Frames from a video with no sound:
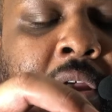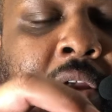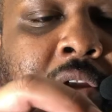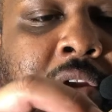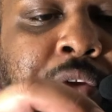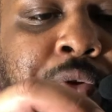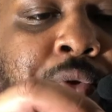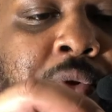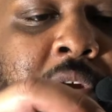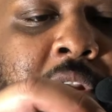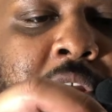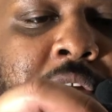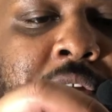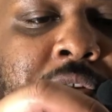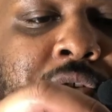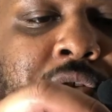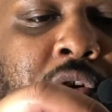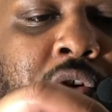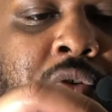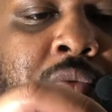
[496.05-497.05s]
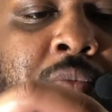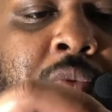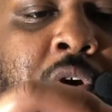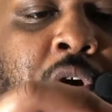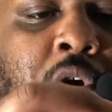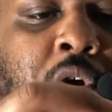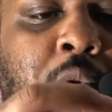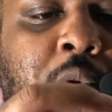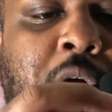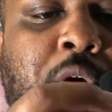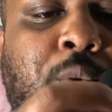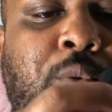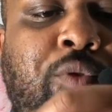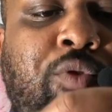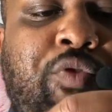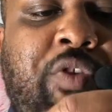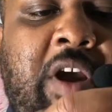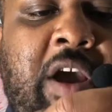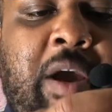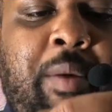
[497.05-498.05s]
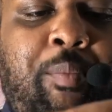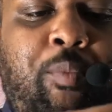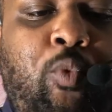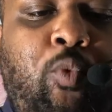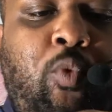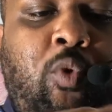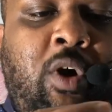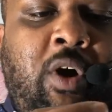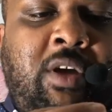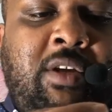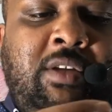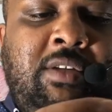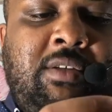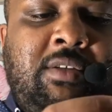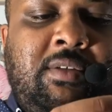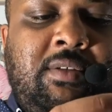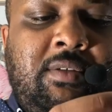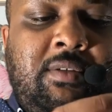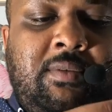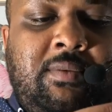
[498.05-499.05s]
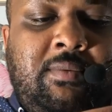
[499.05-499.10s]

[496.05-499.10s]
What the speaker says: nucleosome where it would wrap once